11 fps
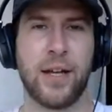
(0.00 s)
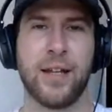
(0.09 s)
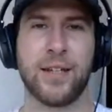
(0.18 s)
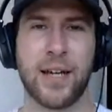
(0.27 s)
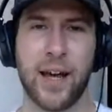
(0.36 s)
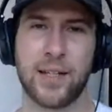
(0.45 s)
the
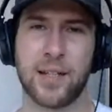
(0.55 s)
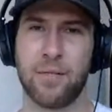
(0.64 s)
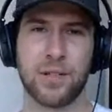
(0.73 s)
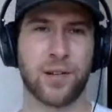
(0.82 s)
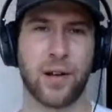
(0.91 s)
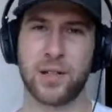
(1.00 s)
other days. Uh,
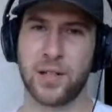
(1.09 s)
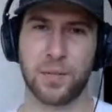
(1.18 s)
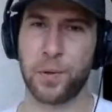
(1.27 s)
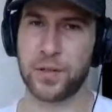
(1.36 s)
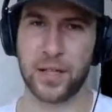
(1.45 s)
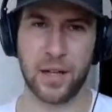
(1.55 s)
Wisconsin
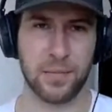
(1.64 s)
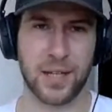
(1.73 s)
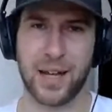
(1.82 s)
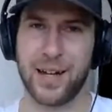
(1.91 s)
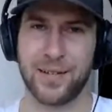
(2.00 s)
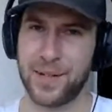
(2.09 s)
sport teams
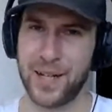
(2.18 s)
can't,